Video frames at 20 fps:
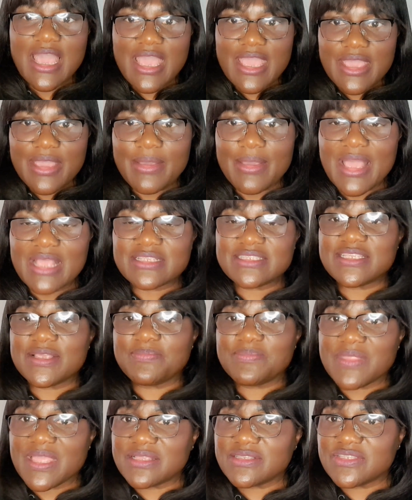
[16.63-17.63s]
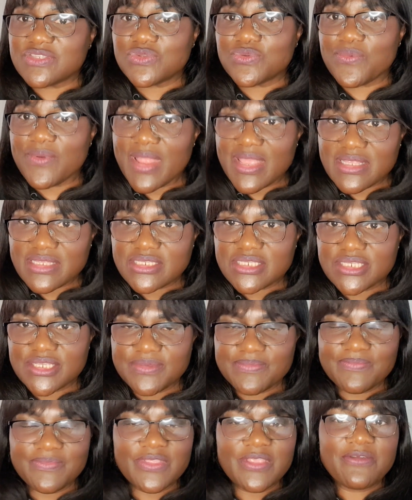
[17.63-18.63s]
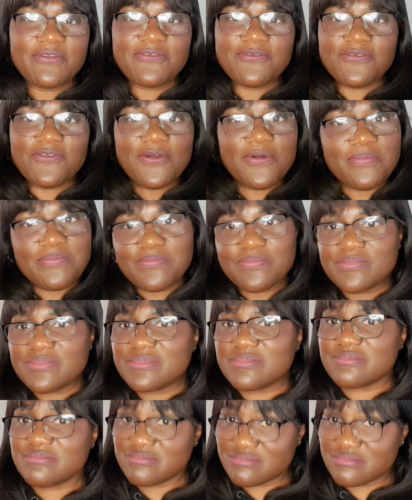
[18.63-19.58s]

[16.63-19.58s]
acceptance rate from